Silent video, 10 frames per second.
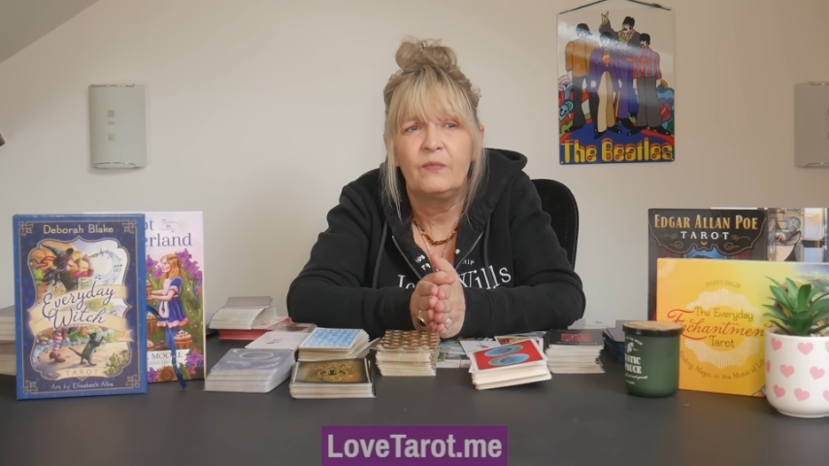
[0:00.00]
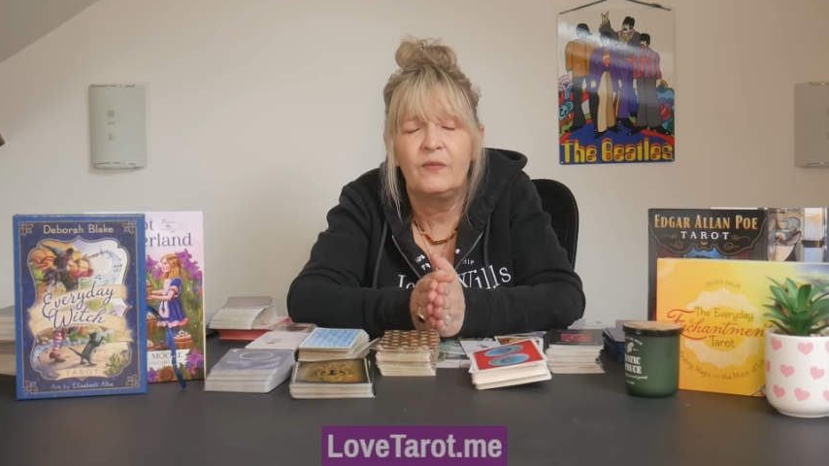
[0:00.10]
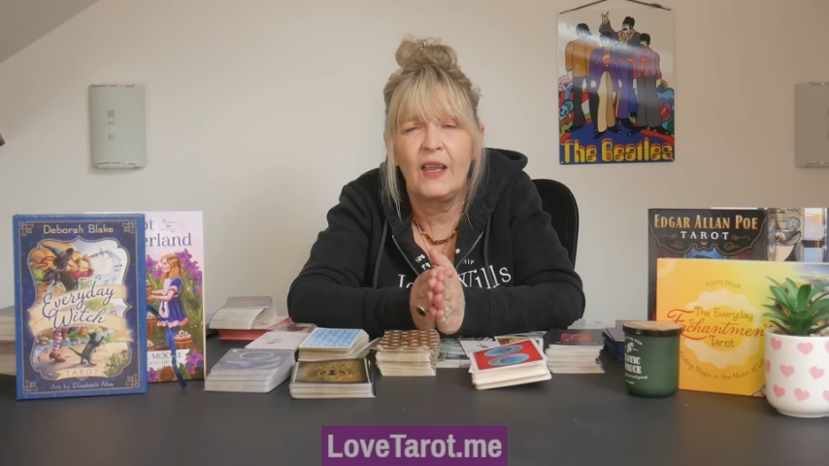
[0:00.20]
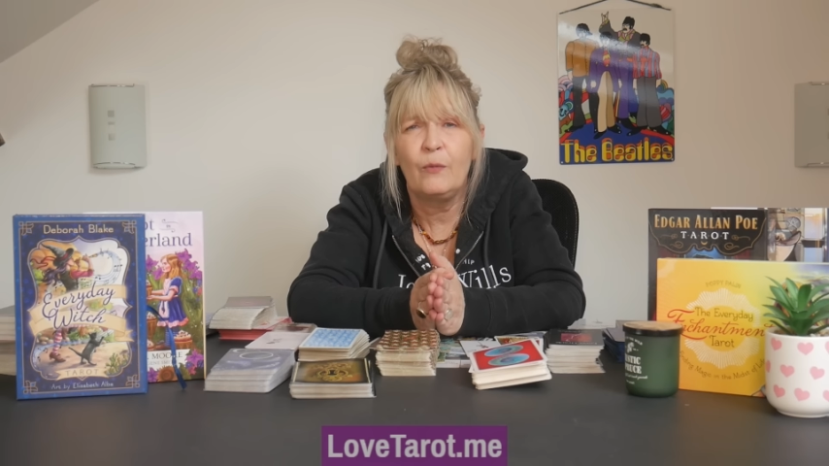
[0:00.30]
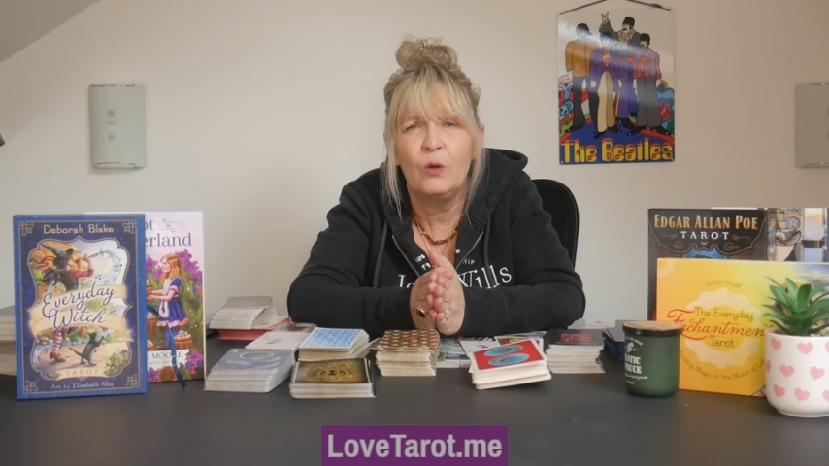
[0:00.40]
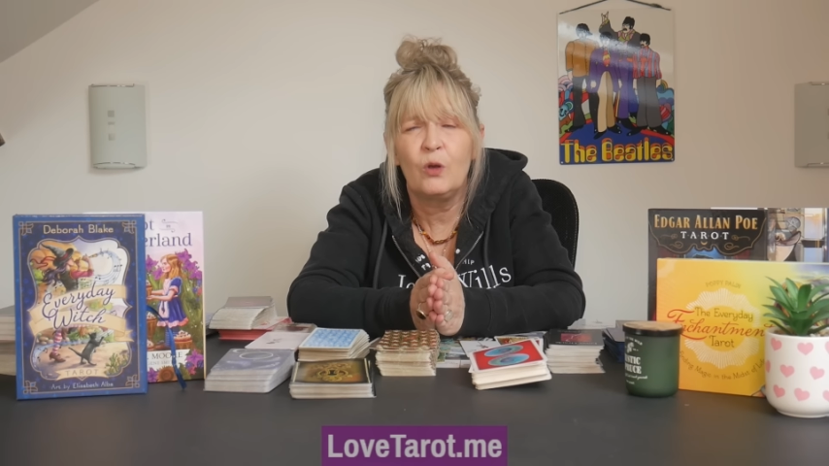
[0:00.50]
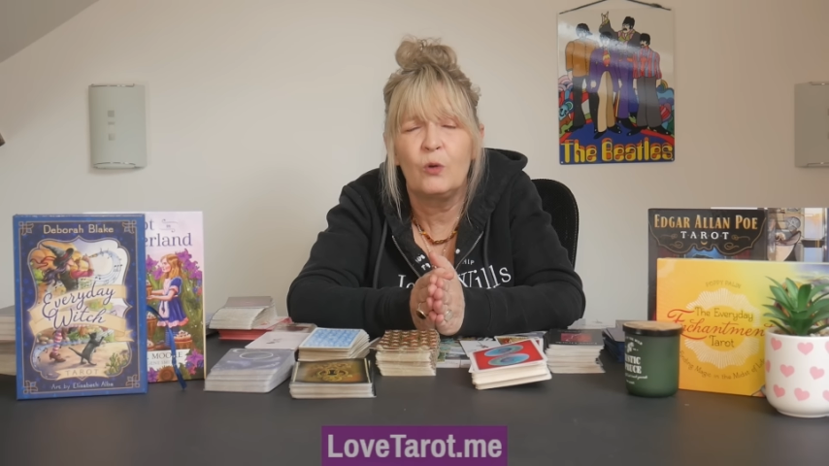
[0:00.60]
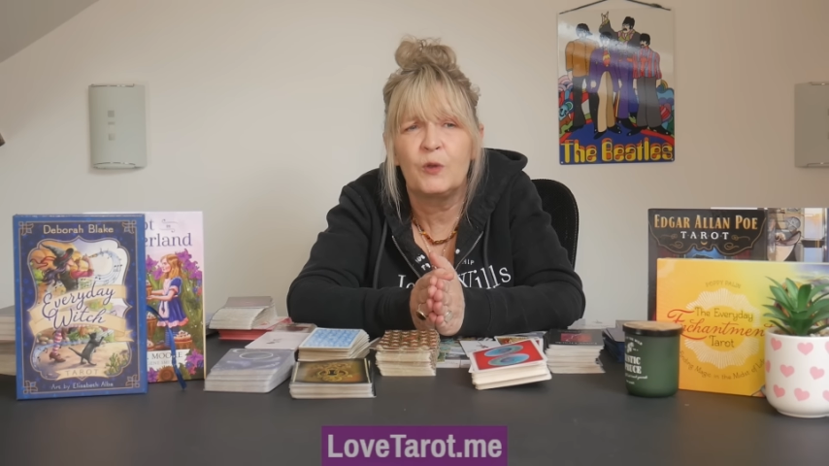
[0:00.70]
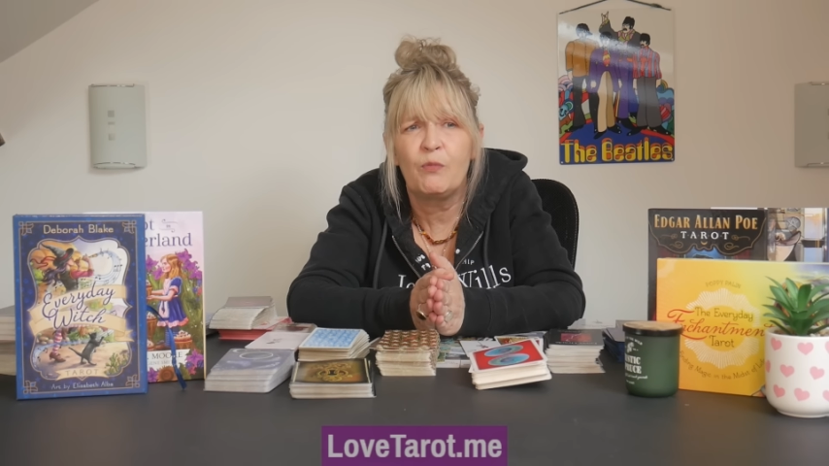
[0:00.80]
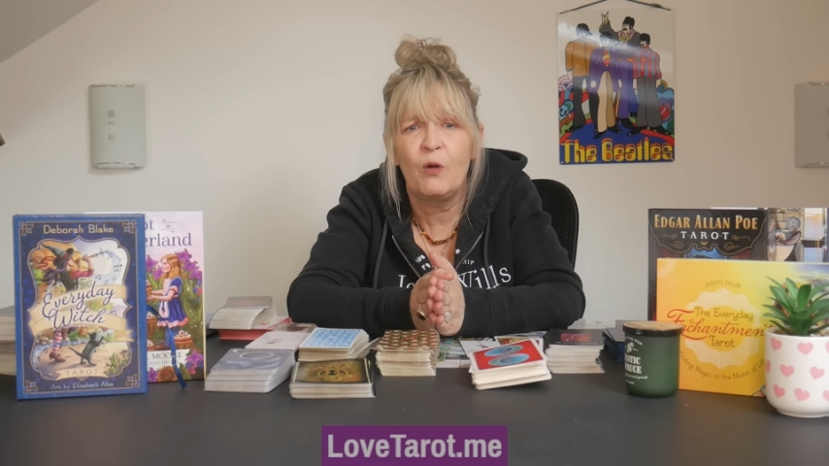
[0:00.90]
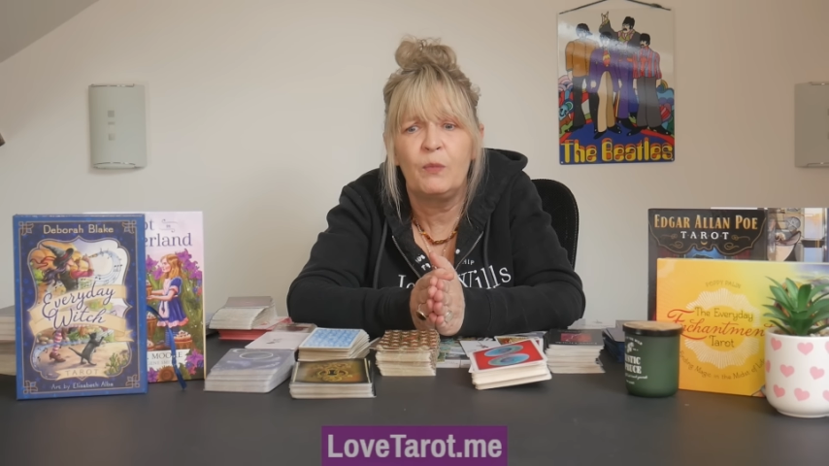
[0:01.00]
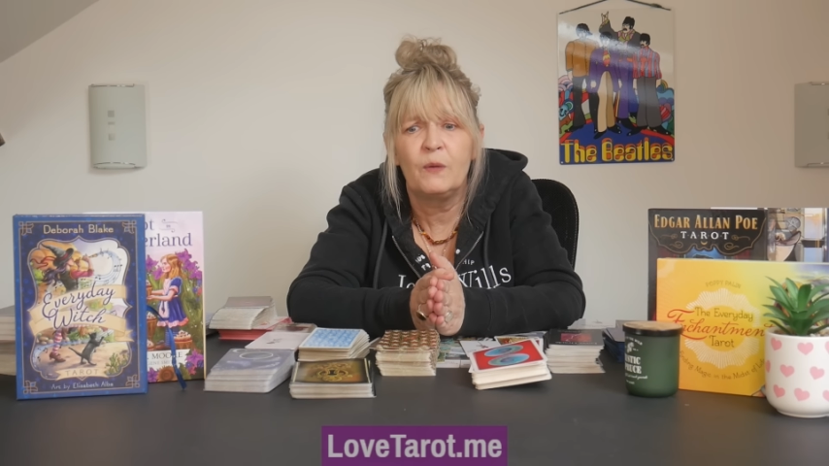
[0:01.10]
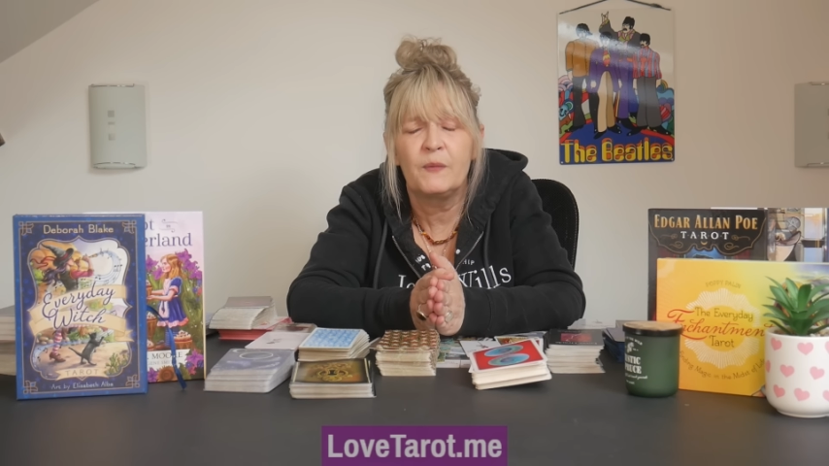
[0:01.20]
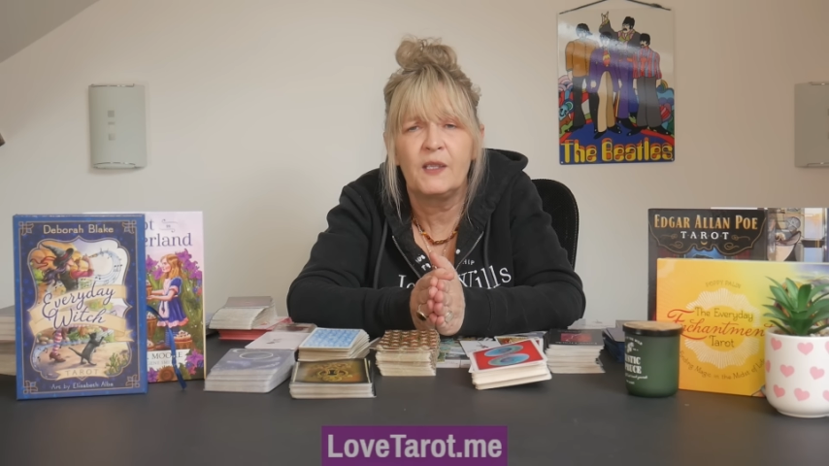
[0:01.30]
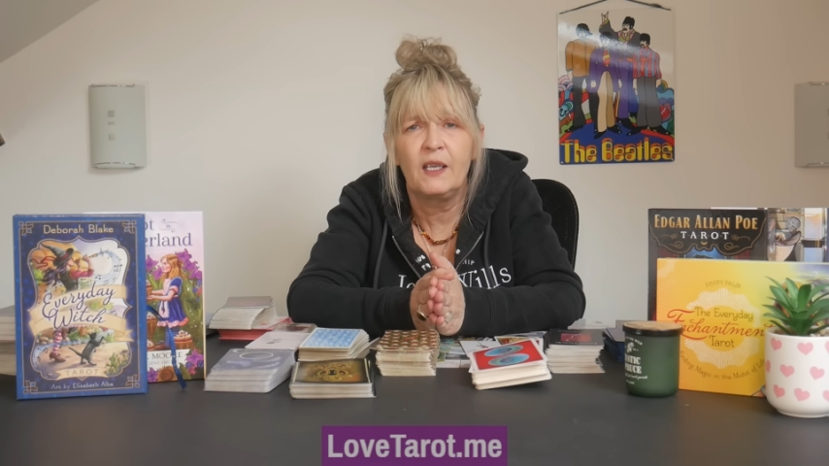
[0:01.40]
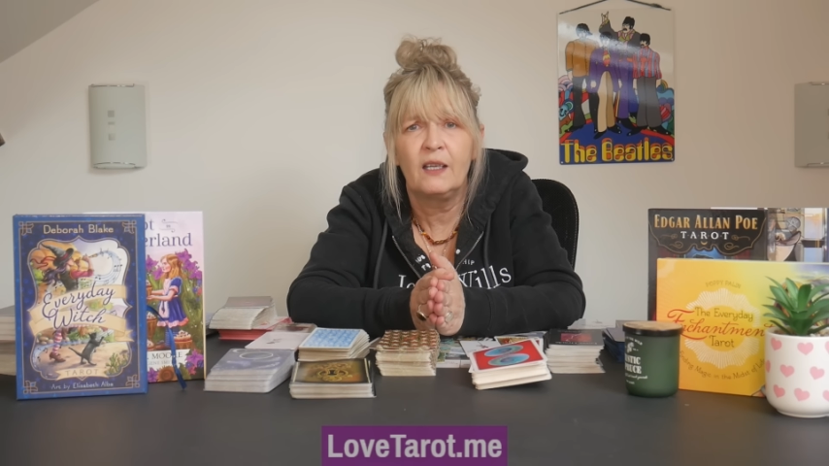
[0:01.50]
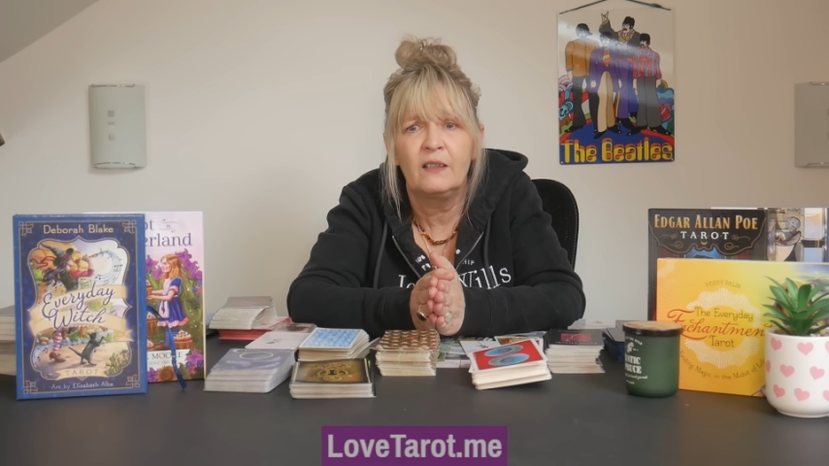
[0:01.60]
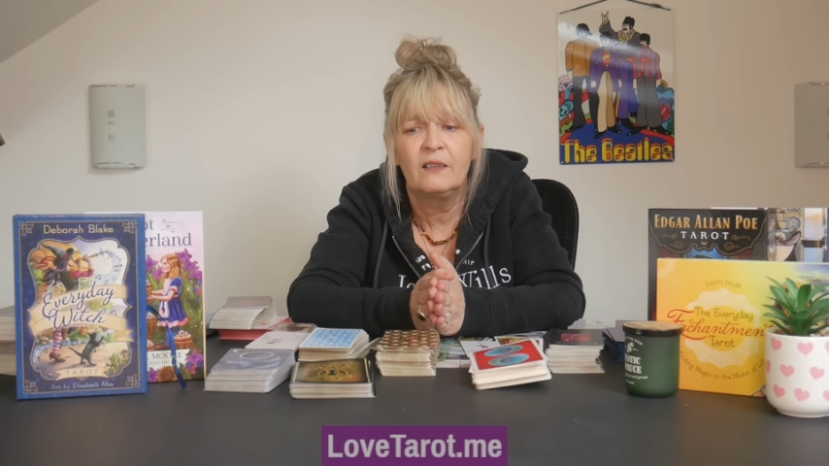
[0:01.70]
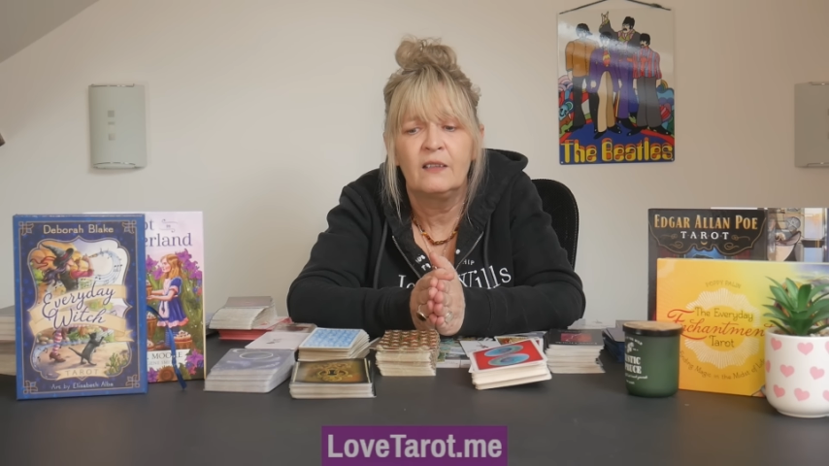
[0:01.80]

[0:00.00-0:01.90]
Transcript: They will cause problems here.